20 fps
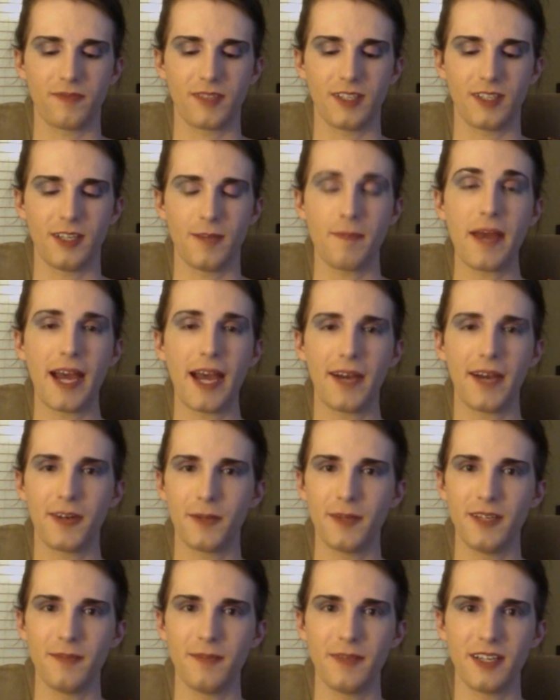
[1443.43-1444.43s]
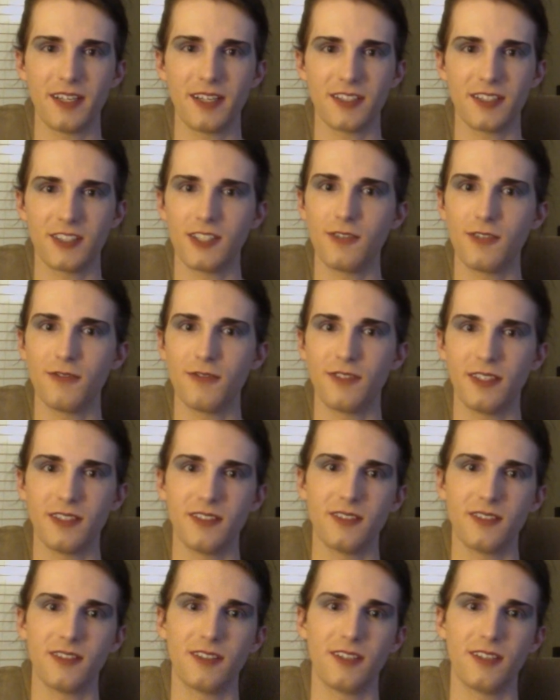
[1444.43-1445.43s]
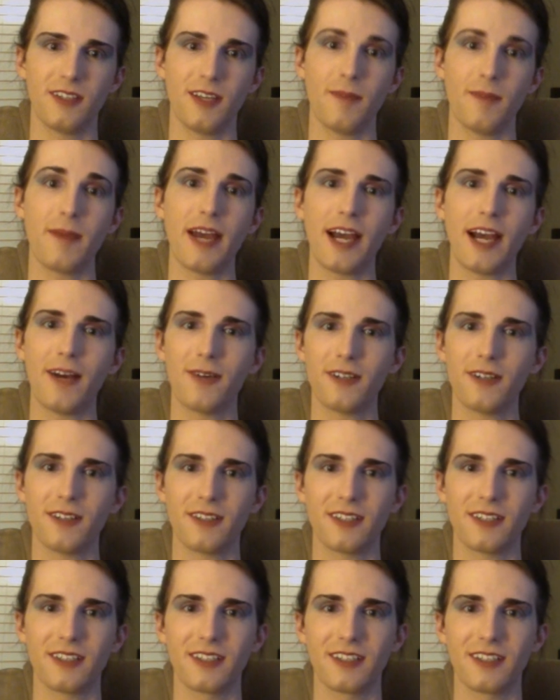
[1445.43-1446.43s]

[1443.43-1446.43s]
empowerment because you feel empowered.